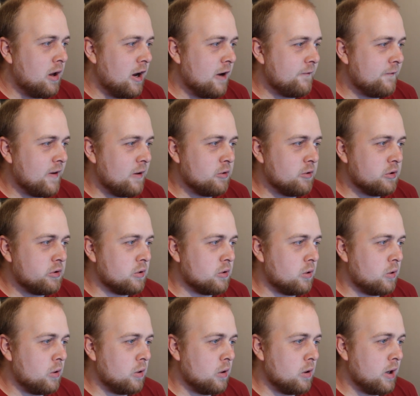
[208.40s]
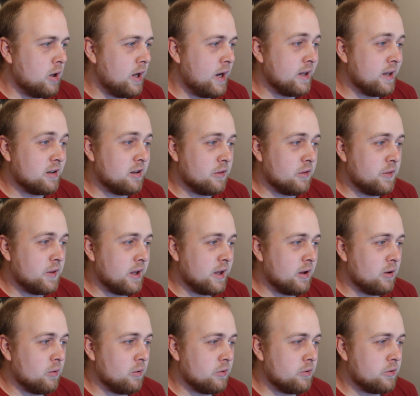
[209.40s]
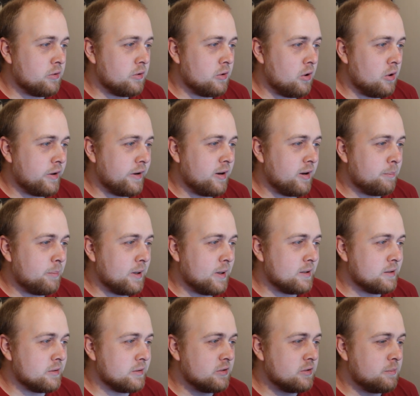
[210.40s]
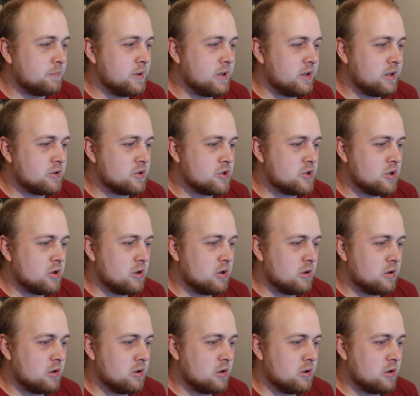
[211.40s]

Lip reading: I found a door and nothing else on an abandoned beach.